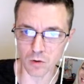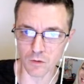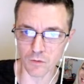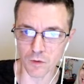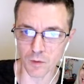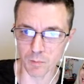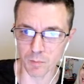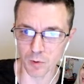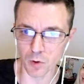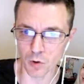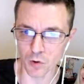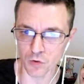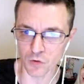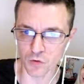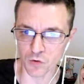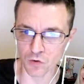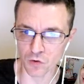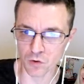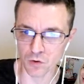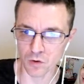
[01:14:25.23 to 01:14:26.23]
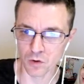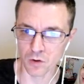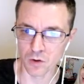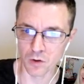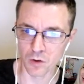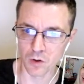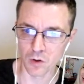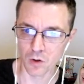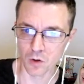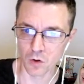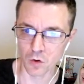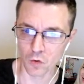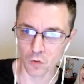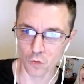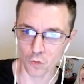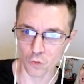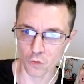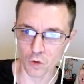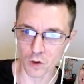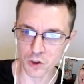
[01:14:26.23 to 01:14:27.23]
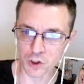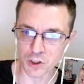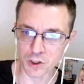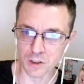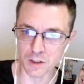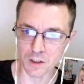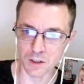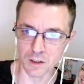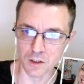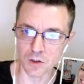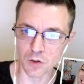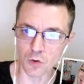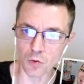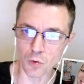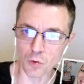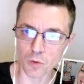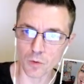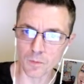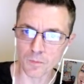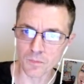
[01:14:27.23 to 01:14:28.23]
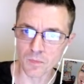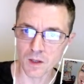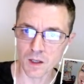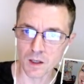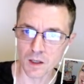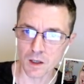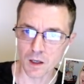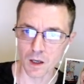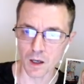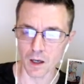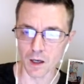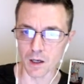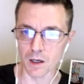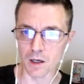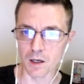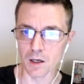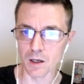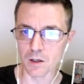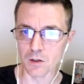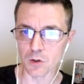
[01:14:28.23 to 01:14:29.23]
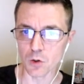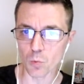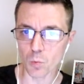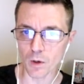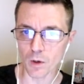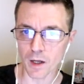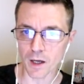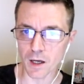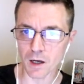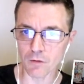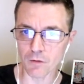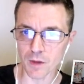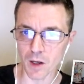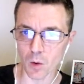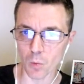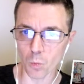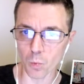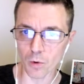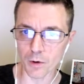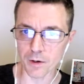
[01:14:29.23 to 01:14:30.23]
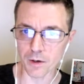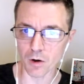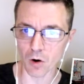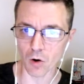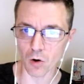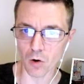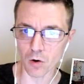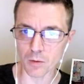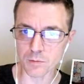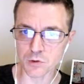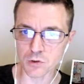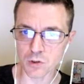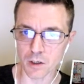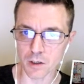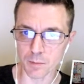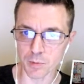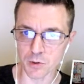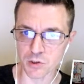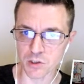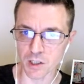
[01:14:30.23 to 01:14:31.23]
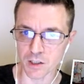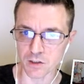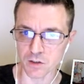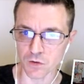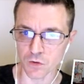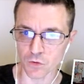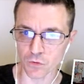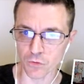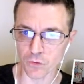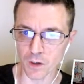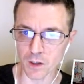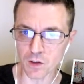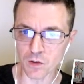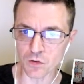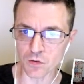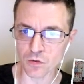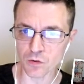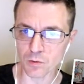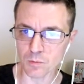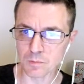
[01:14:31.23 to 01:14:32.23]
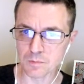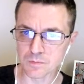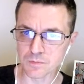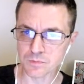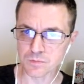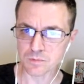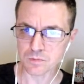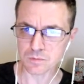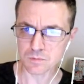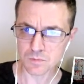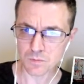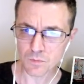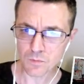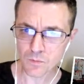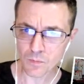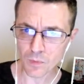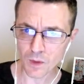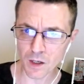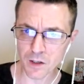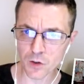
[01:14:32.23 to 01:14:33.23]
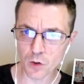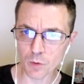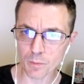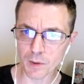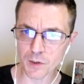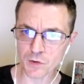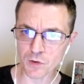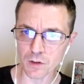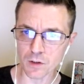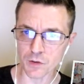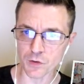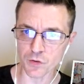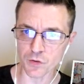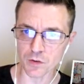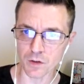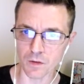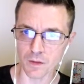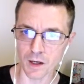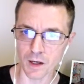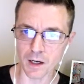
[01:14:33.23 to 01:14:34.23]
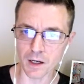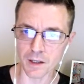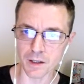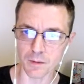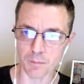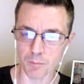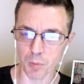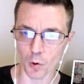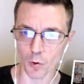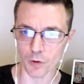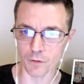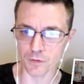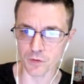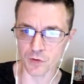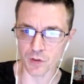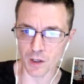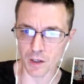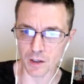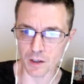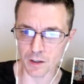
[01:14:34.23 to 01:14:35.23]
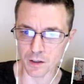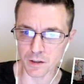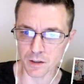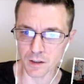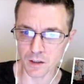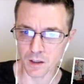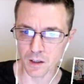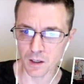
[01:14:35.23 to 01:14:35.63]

of the books rushing in here, and you want to have that one arm trying to protect his face, and you basically see that part of his head,